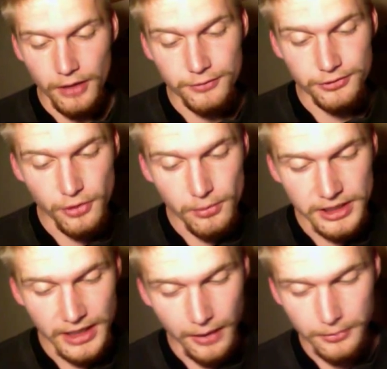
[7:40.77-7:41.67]
for so many
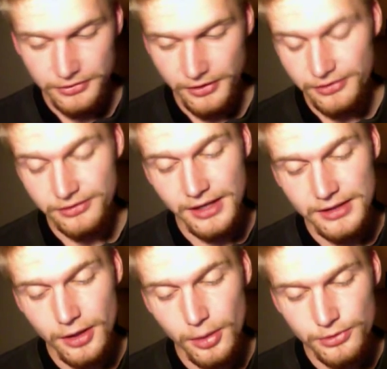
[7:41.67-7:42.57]
hours that the sand had
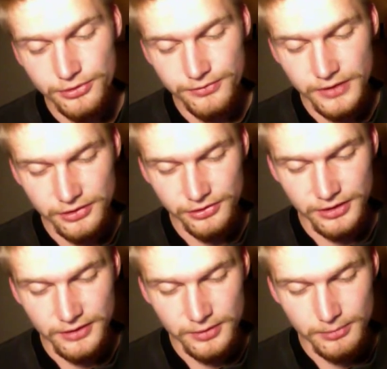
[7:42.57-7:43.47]
almost finished
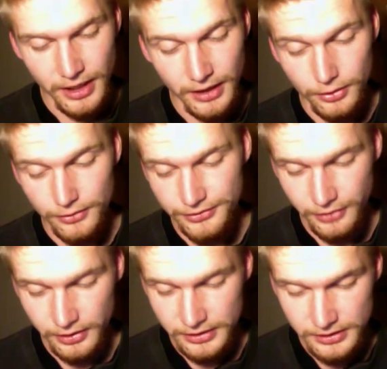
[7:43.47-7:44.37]
giving back all the
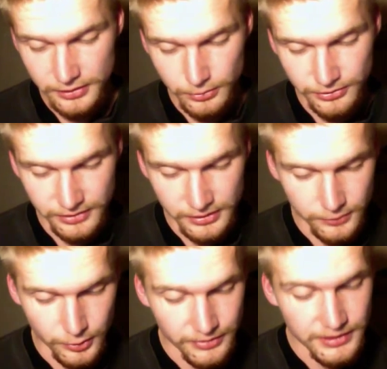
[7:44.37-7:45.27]
sun heat it received
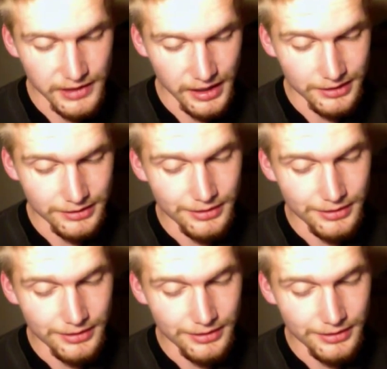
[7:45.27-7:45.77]
during the day,